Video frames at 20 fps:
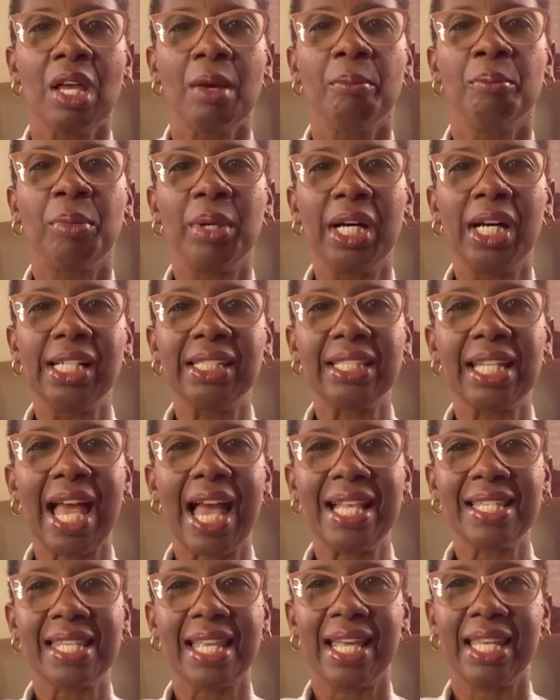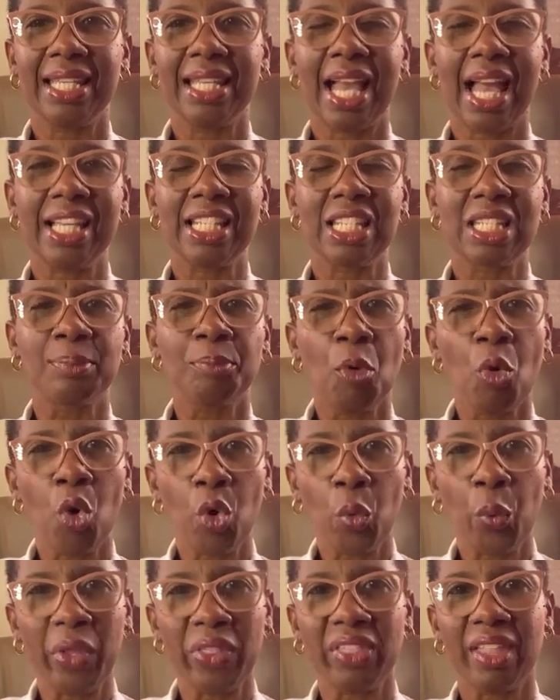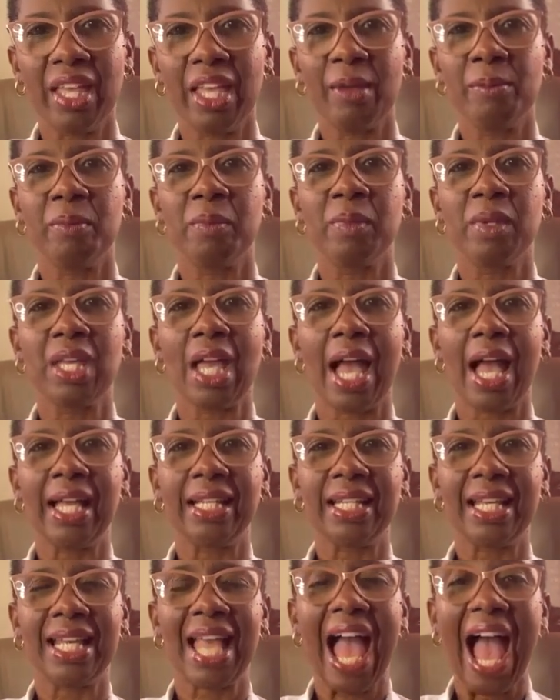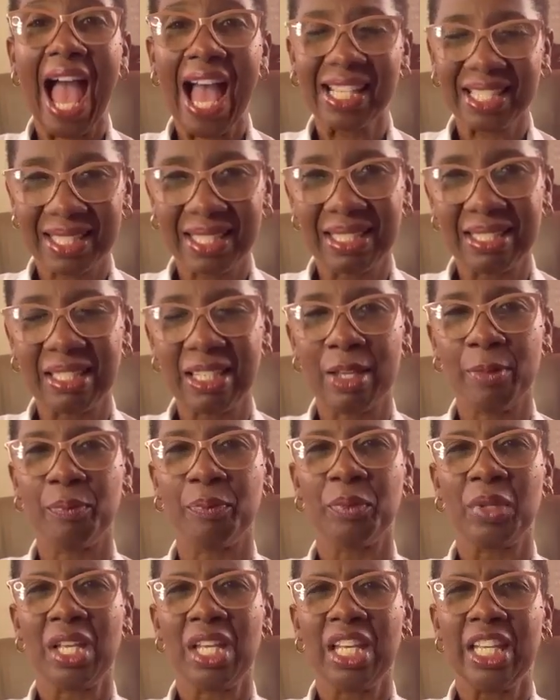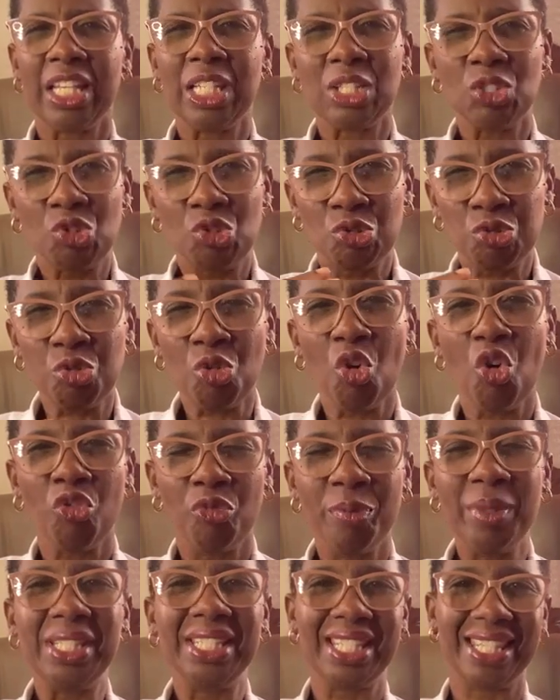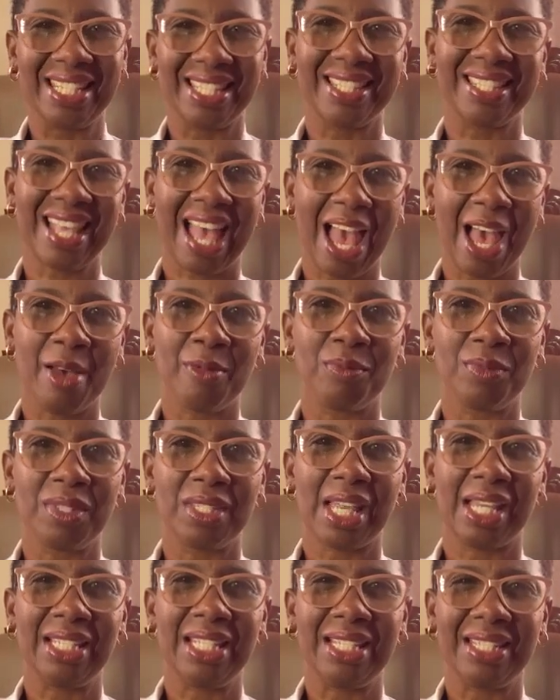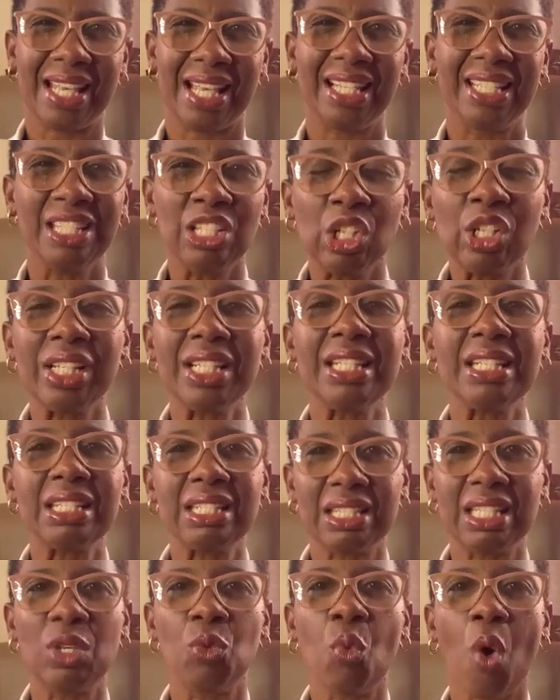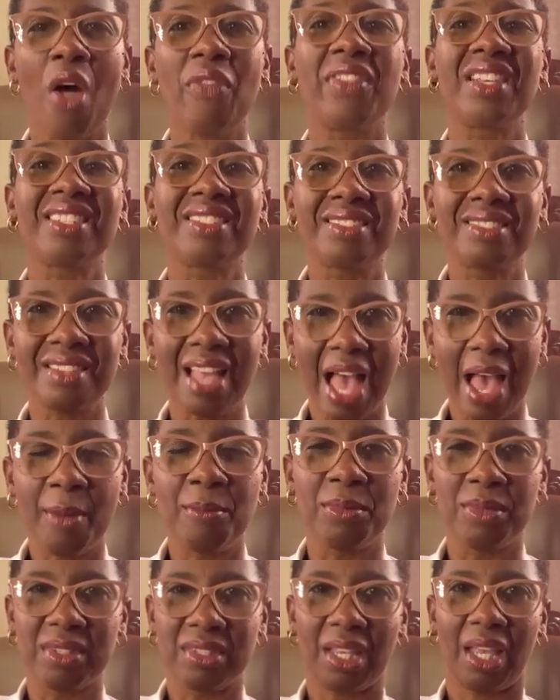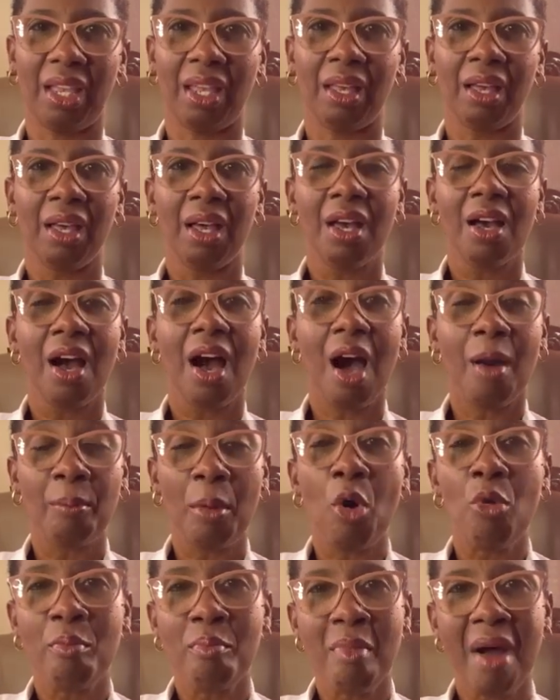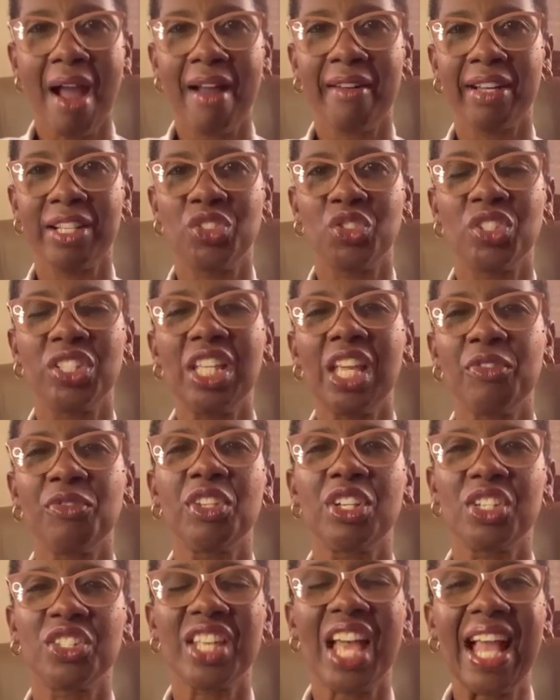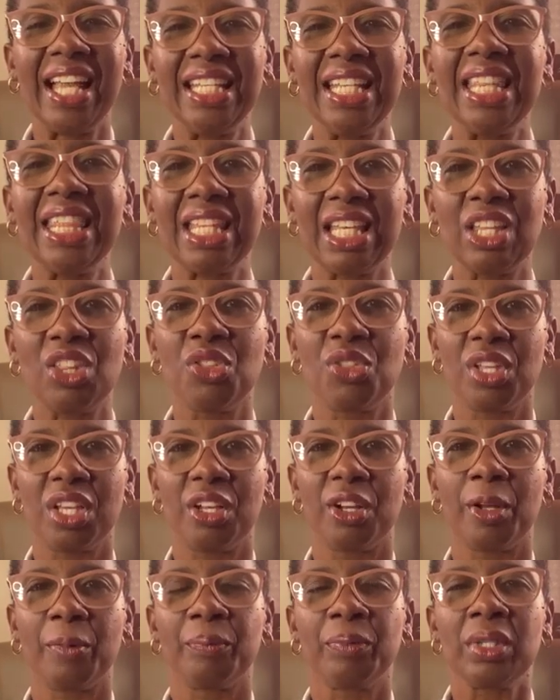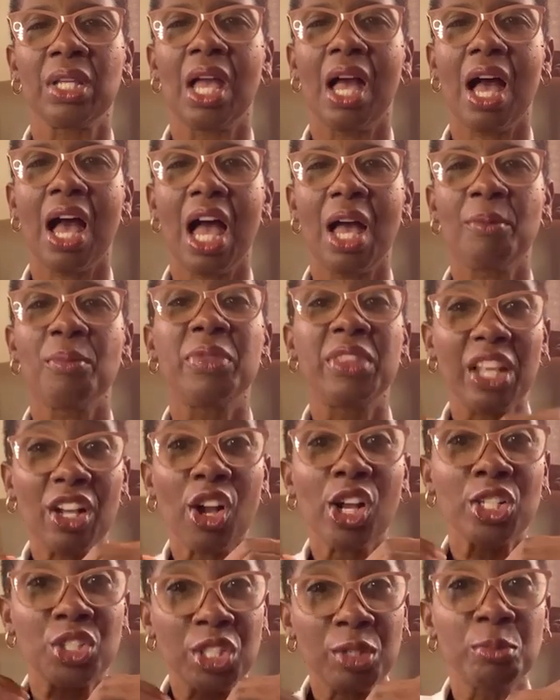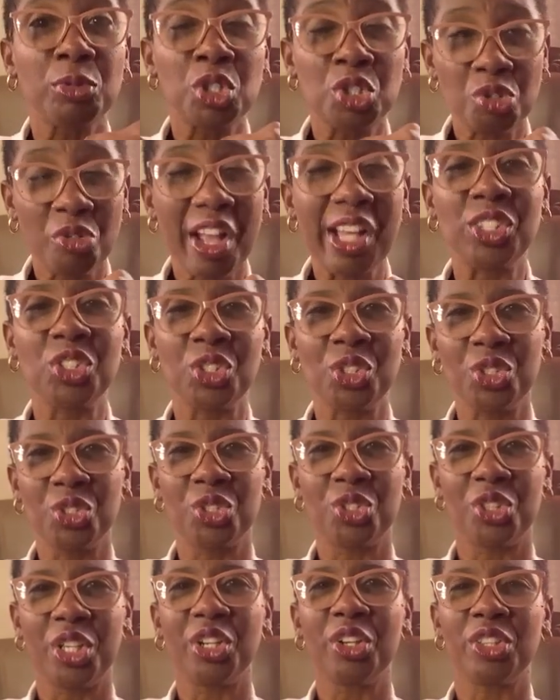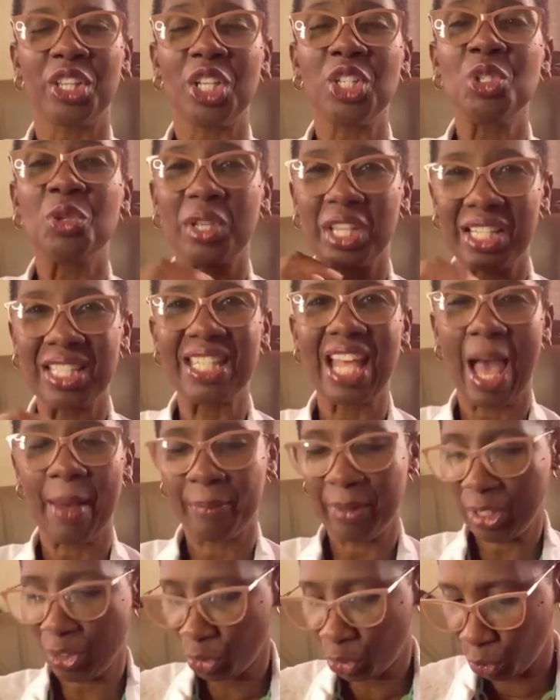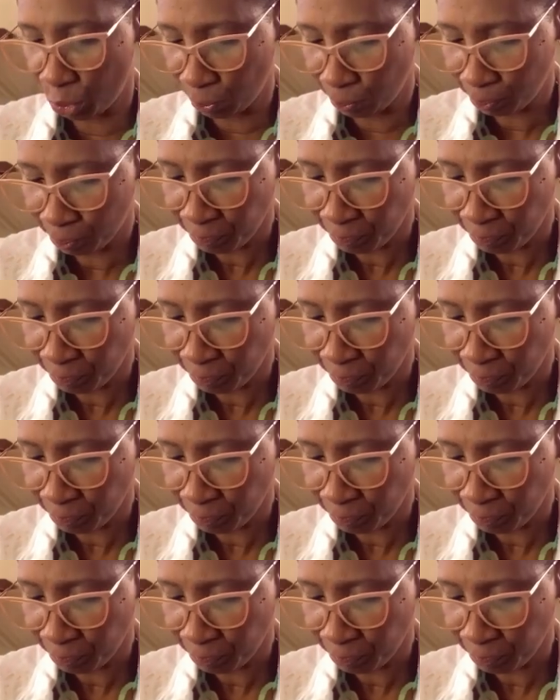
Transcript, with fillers: But as I, I spoke with him and I asked him, he drove me to the Psalms and he said, look and see what the Psalms say about marriage. See if there's anything there. Um, there are some treasures there that you can tap into.